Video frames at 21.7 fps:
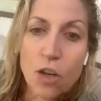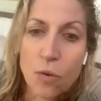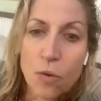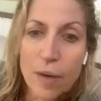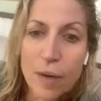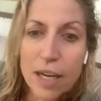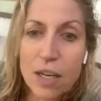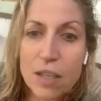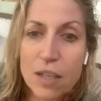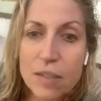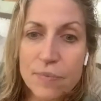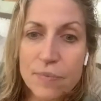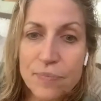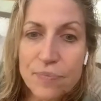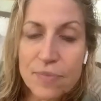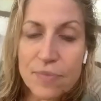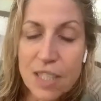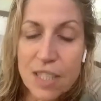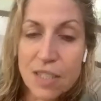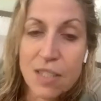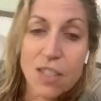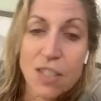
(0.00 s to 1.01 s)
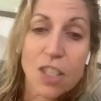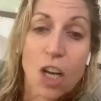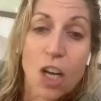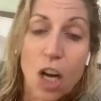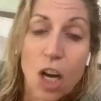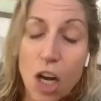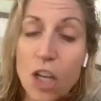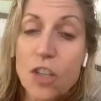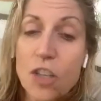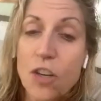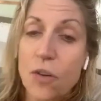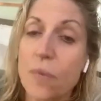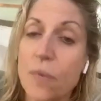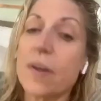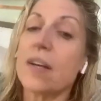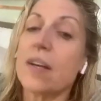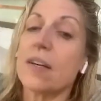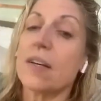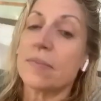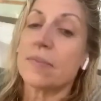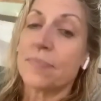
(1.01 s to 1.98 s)
career. This is a hard
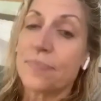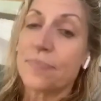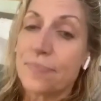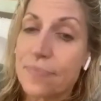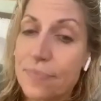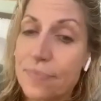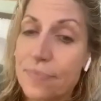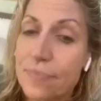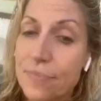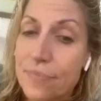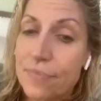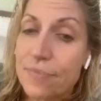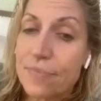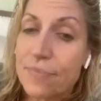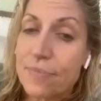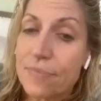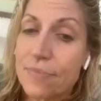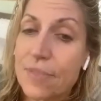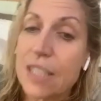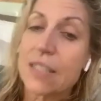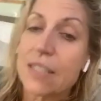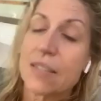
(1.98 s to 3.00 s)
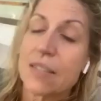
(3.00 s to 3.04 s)
career. This